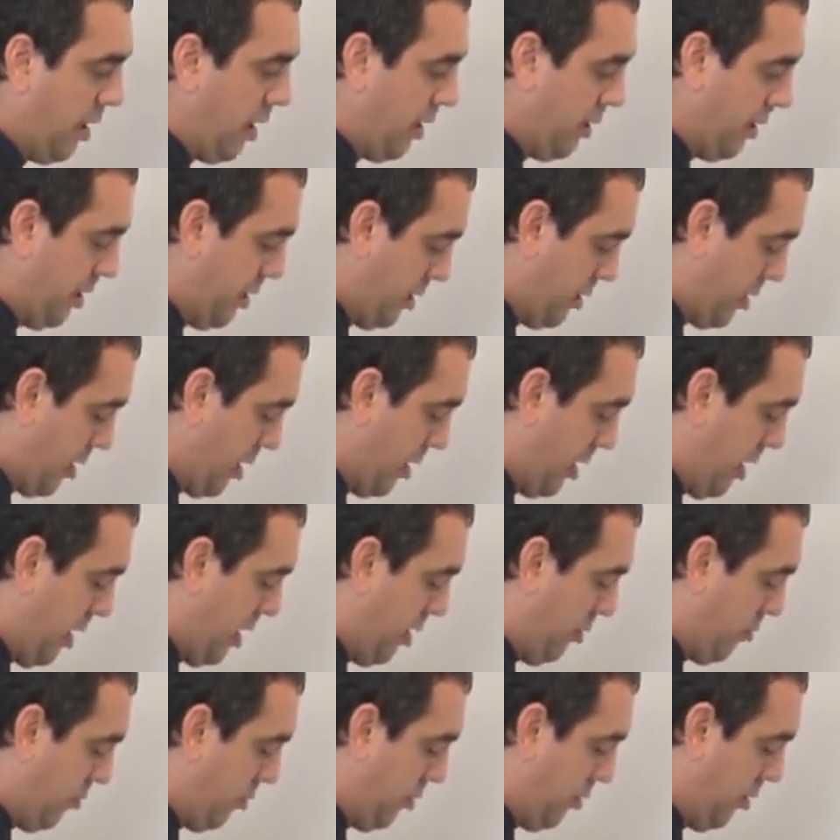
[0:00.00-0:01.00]
And this is going to
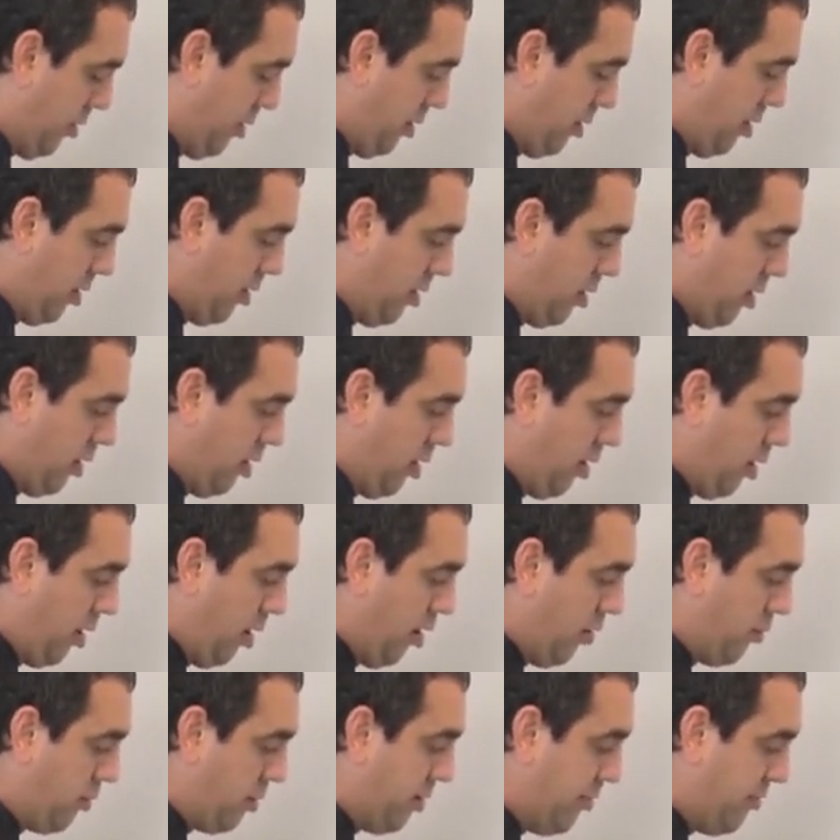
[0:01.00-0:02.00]
equal
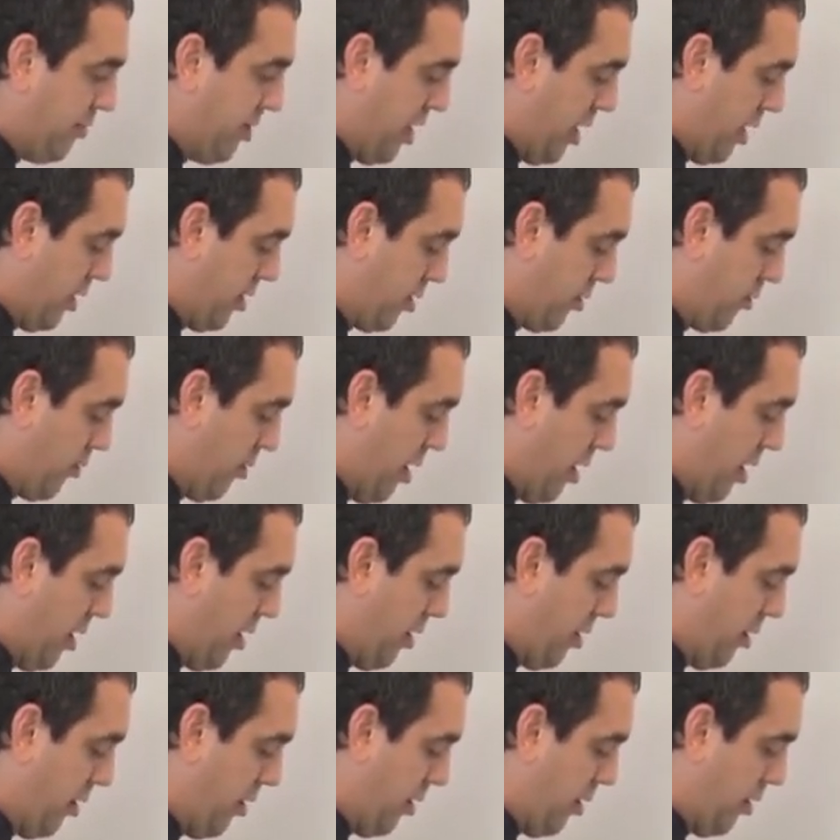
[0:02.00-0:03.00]
O sub j
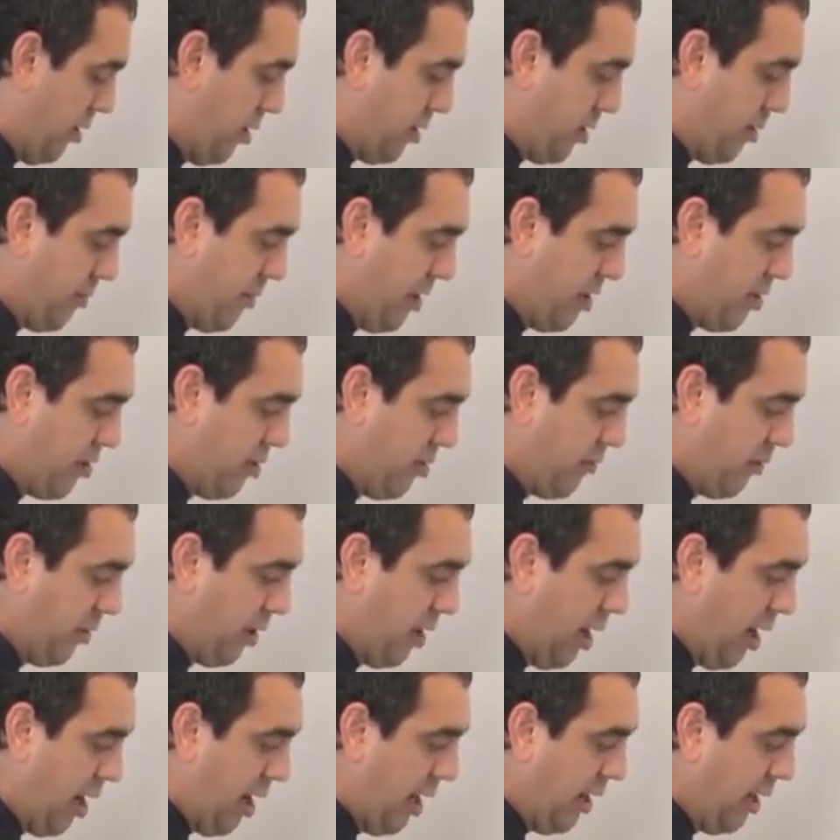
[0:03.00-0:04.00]
squared, summation
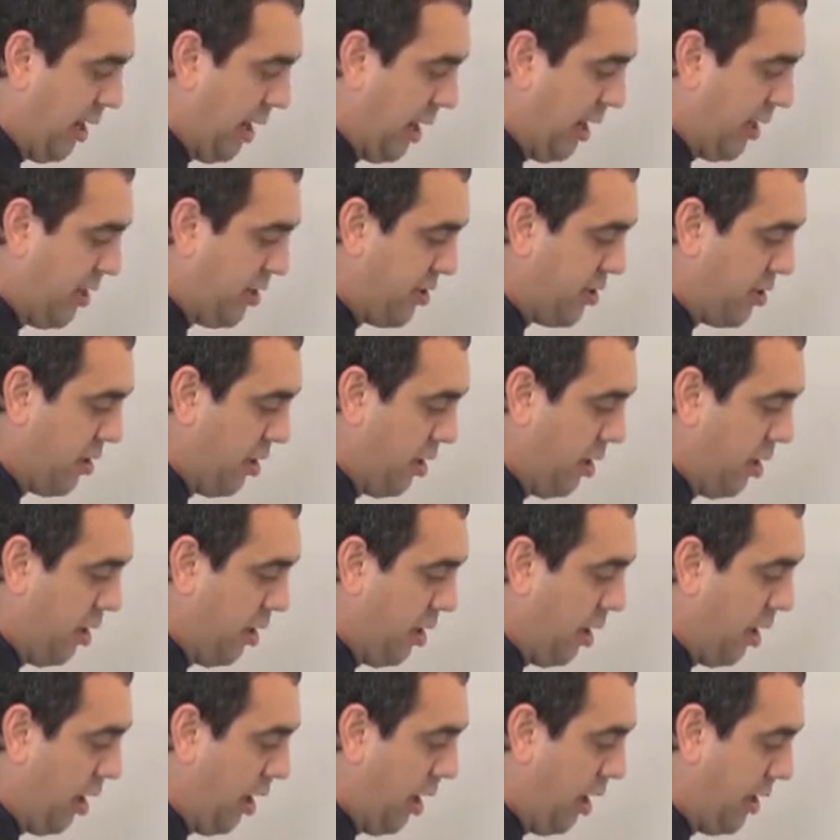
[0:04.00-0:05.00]
over I, H
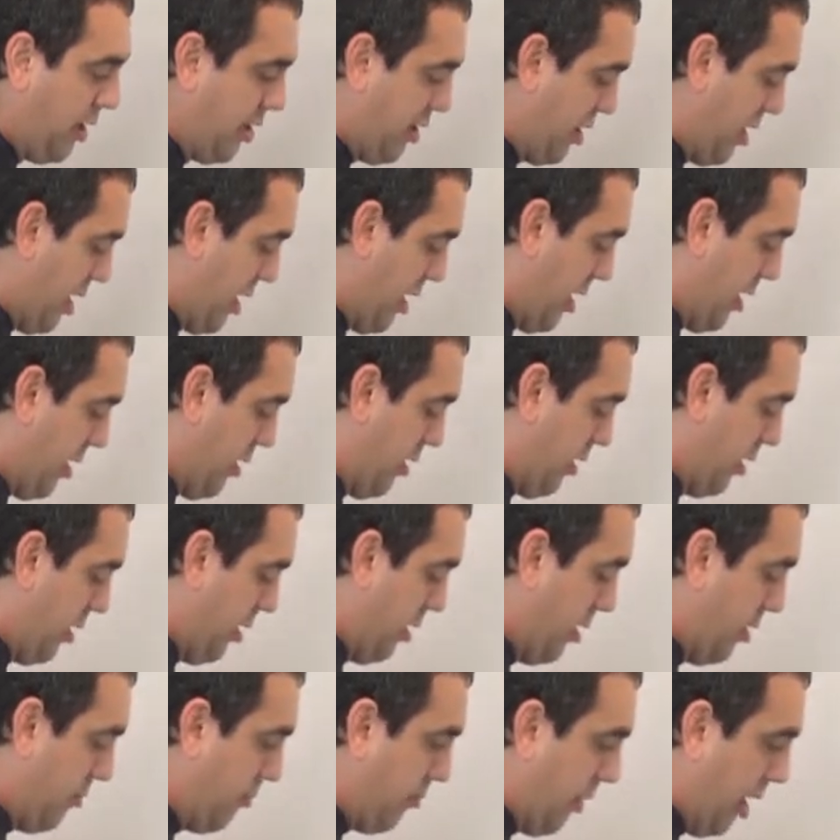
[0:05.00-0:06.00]
I J,
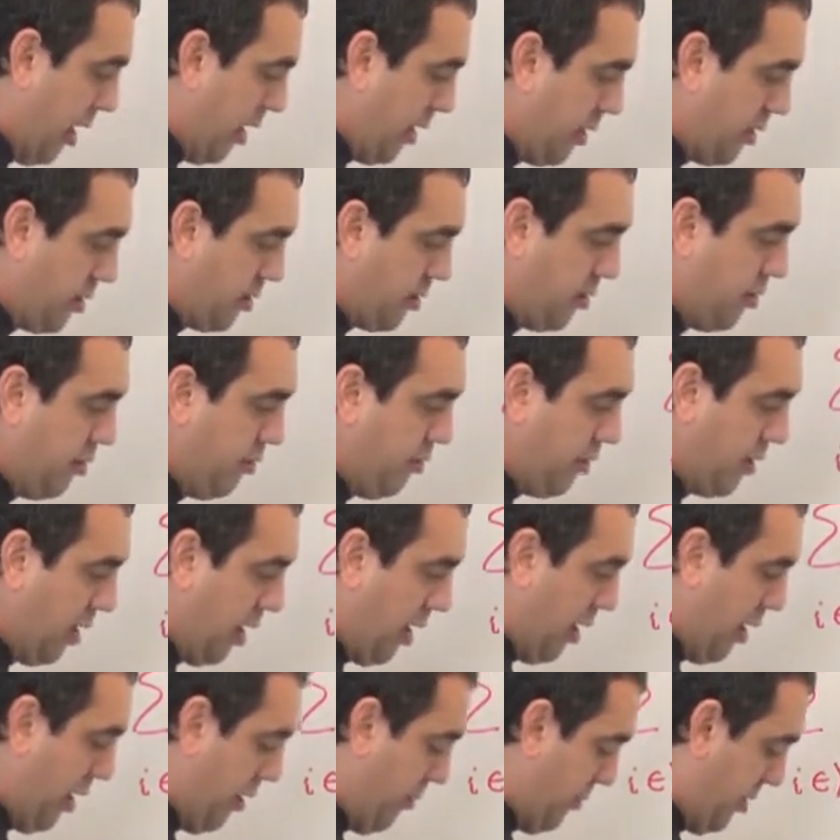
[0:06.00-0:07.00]
minus two
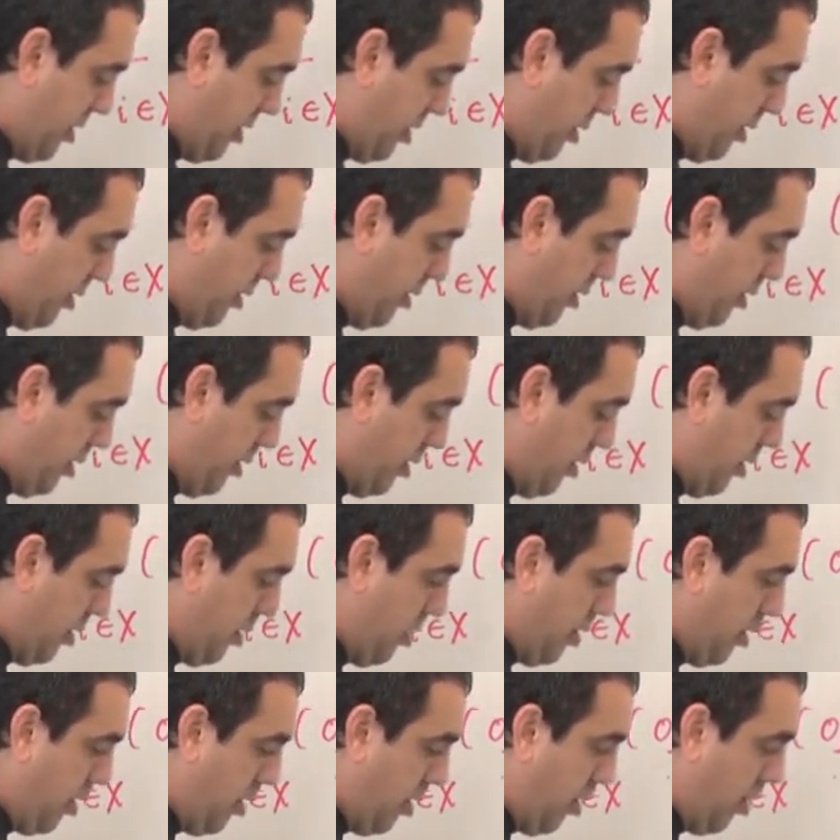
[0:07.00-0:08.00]
times
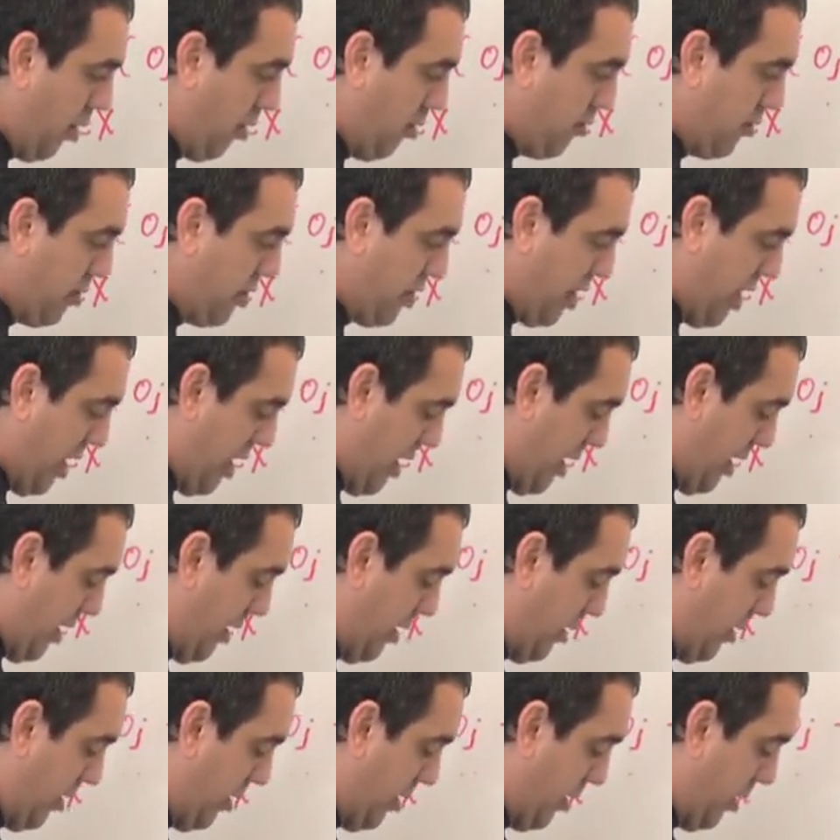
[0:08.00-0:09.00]
O
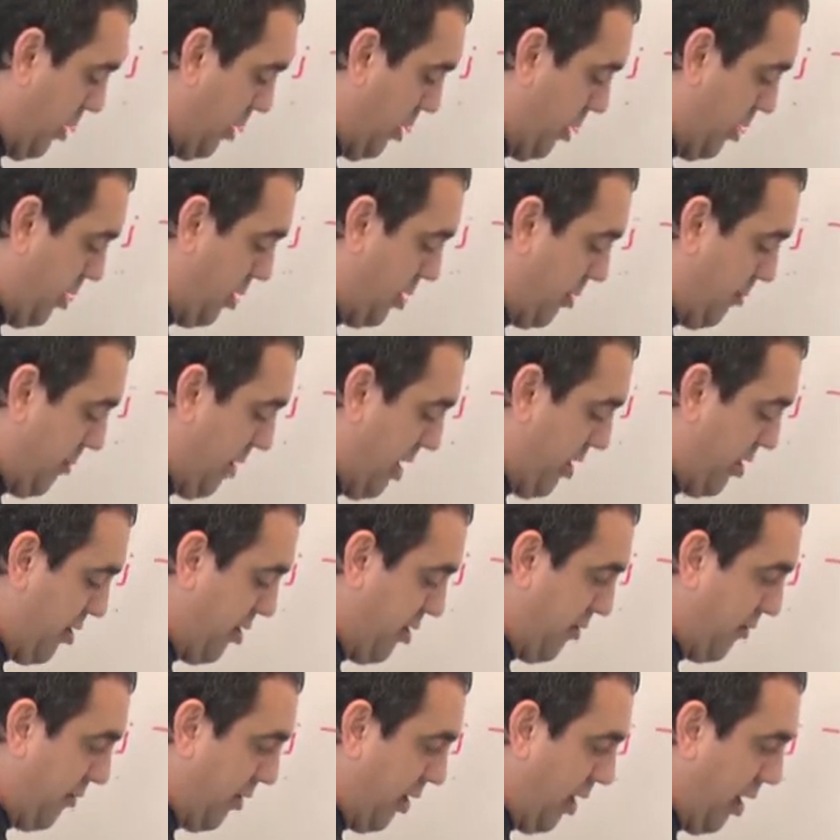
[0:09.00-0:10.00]
J,
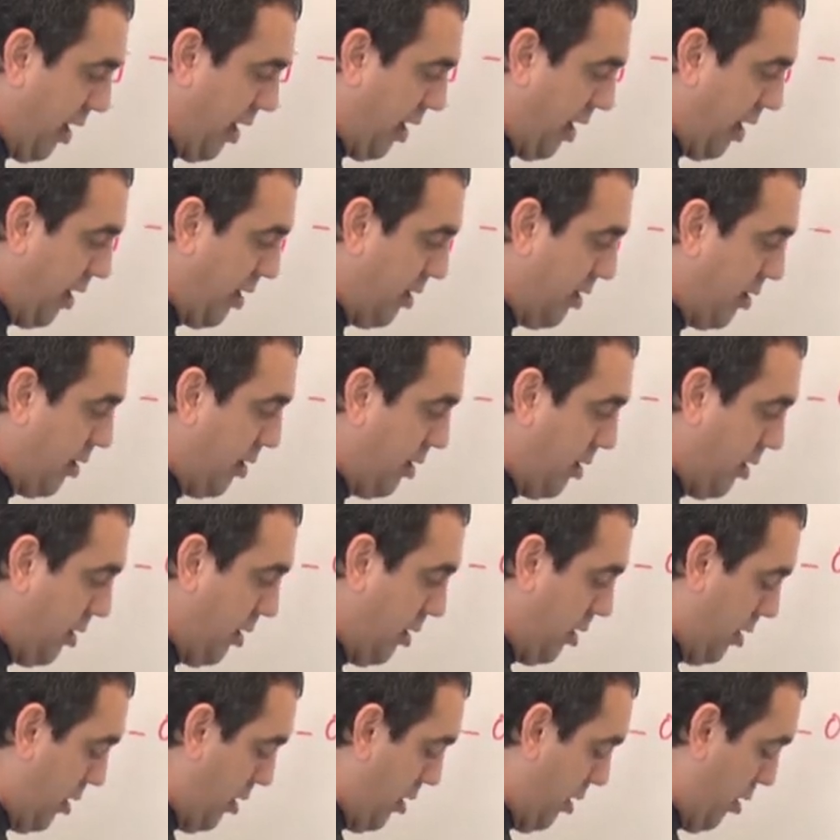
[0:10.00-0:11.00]
summation over I,
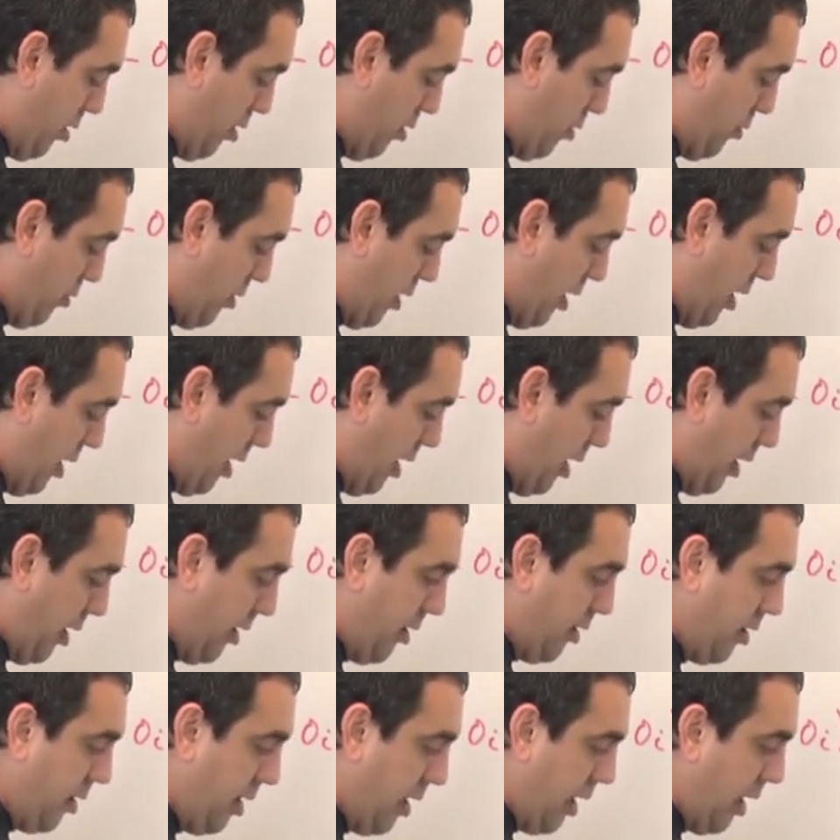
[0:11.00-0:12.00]
O
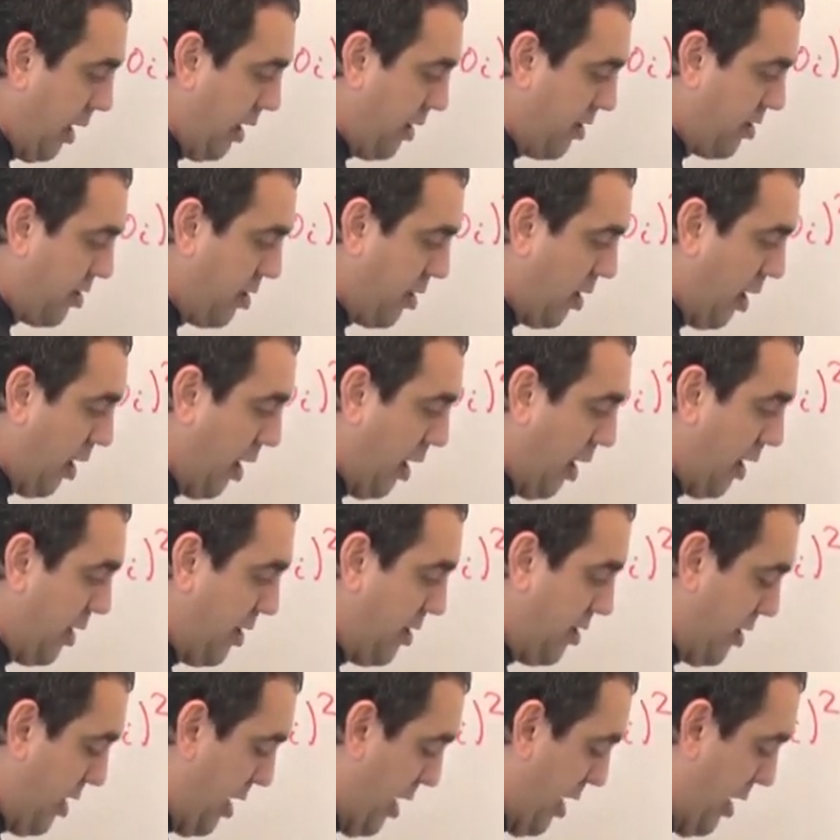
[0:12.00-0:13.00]
I, H I
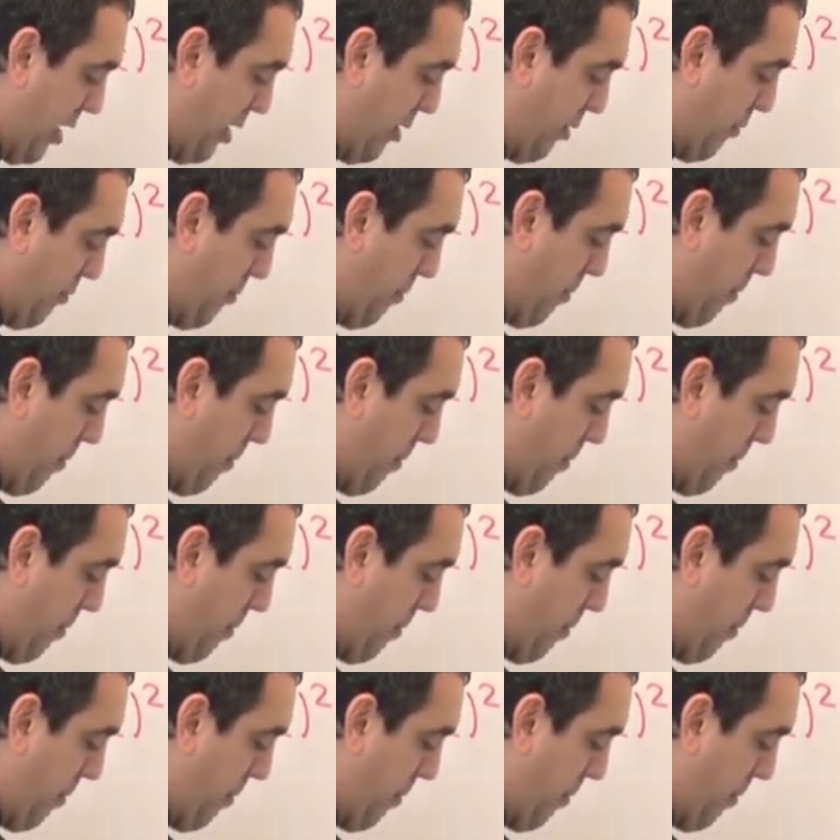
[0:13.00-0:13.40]
J,